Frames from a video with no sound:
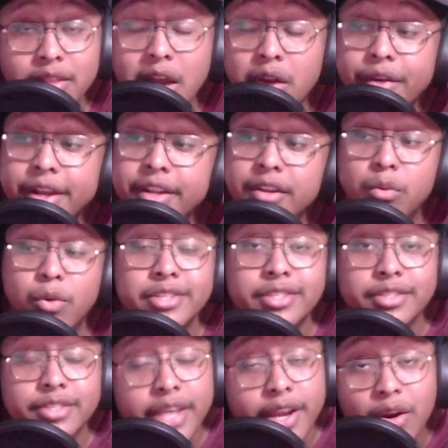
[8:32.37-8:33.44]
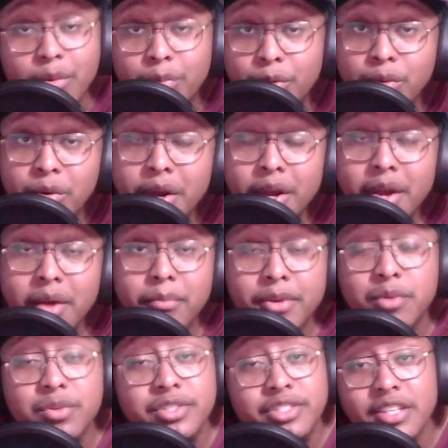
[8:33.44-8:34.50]
Now, granted, it wasn't terrible, but
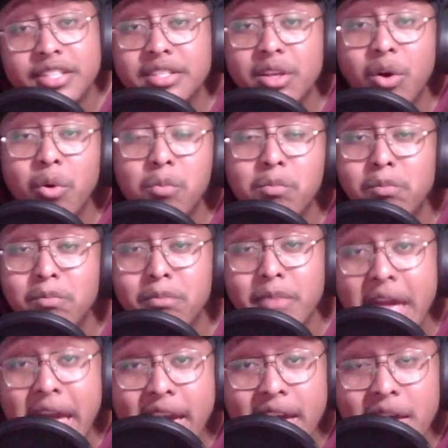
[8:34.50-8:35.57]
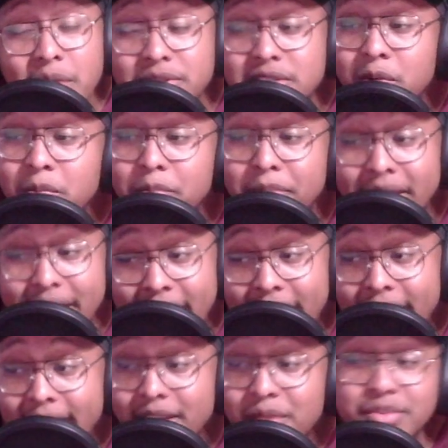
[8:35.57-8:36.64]
it was just so man, It was so
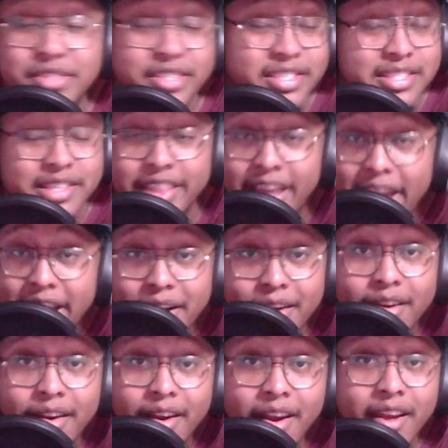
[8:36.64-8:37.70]
bland. It was just there.